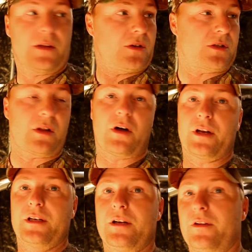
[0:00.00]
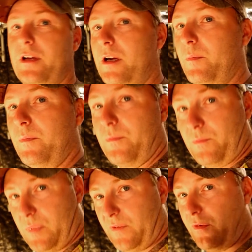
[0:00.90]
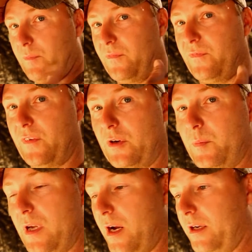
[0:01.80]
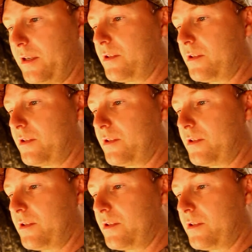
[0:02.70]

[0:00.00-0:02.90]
there's a lot of deer that come from funnel behind us.